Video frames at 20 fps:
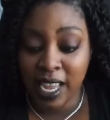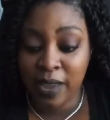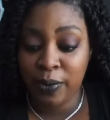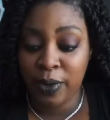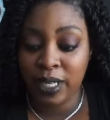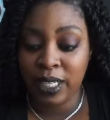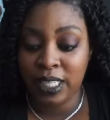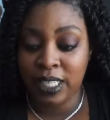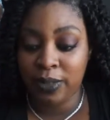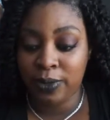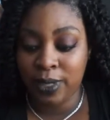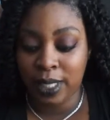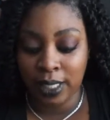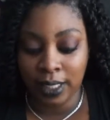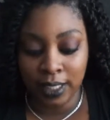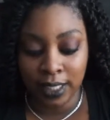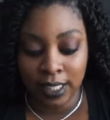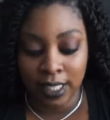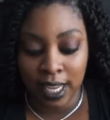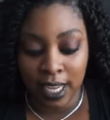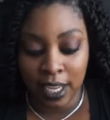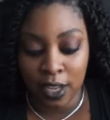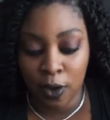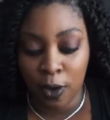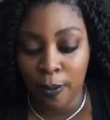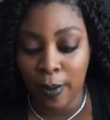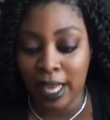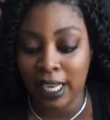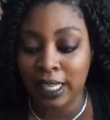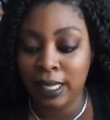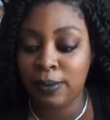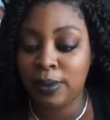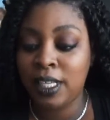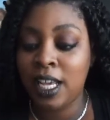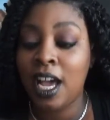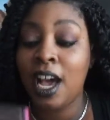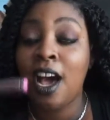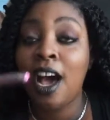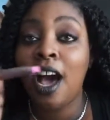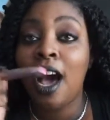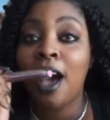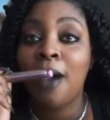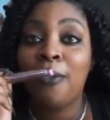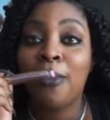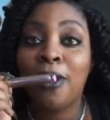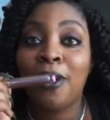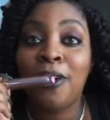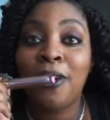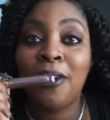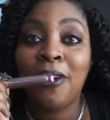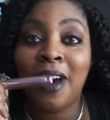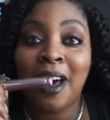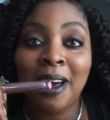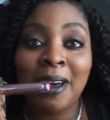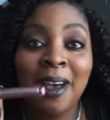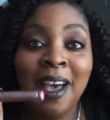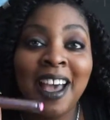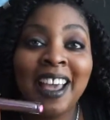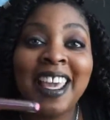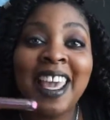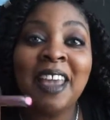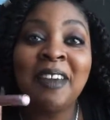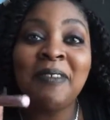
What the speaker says: wait to see what that looks like on my lips. Bro, I can't